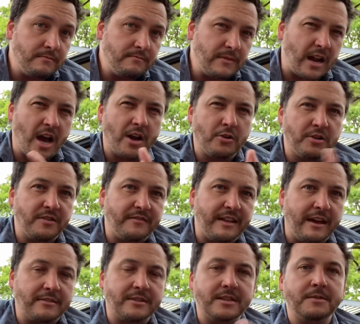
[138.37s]
Not hundreds of
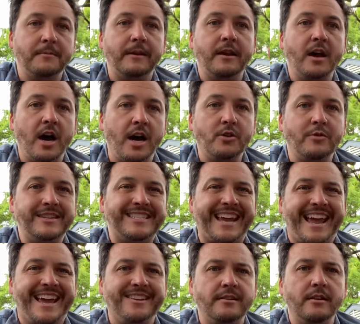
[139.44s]
thousands, but hundreds
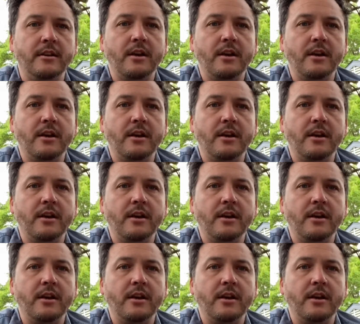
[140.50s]
and